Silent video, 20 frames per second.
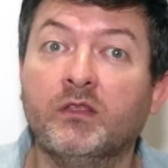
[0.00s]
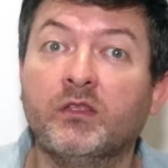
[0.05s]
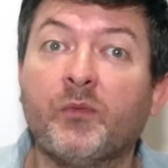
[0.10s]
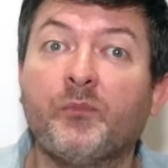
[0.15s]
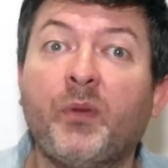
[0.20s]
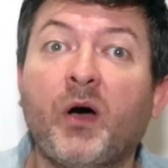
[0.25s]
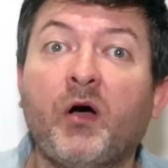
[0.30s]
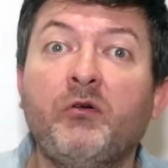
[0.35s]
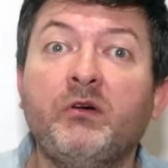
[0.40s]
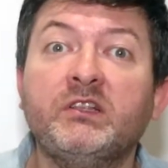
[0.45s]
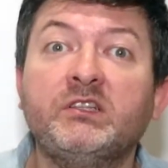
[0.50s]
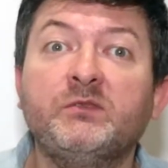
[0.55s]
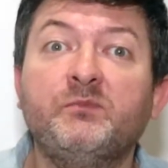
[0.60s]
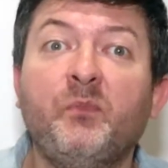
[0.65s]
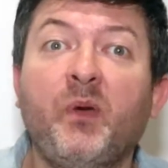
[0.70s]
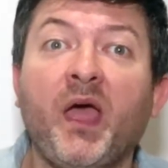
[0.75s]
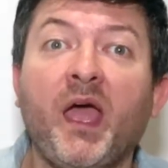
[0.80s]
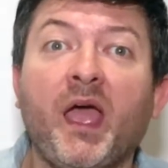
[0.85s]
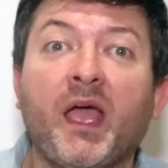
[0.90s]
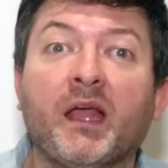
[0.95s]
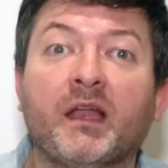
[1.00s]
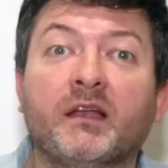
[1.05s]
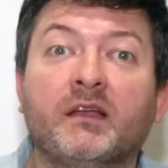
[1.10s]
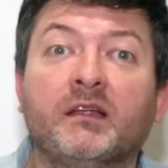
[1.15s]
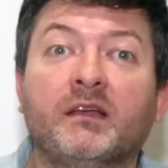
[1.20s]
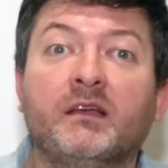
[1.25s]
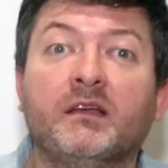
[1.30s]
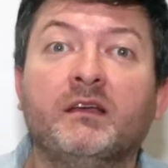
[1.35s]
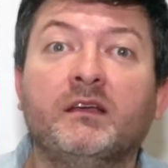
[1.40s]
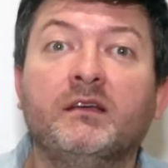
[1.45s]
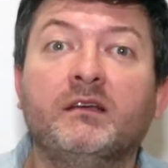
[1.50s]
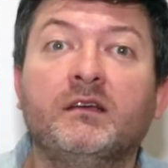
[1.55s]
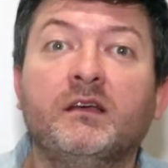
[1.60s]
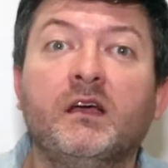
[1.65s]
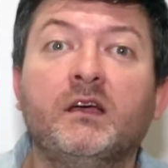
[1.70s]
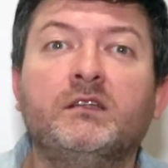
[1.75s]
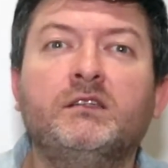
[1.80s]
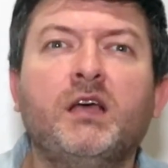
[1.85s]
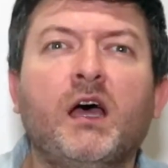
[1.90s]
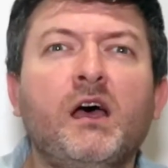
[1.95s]
the poet's pen
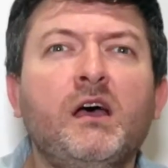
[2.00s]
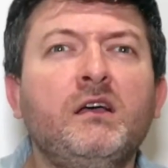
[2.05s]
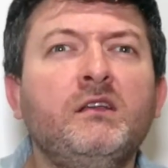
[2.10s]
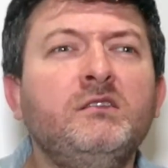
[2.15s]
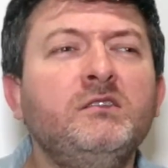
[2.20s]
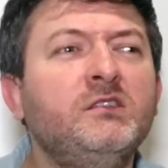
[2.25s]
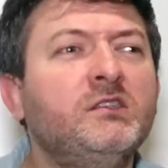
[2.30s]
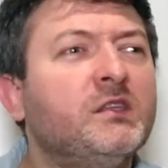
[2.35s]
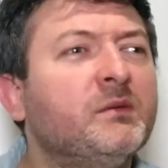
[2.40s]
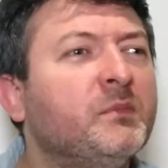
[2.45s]
turns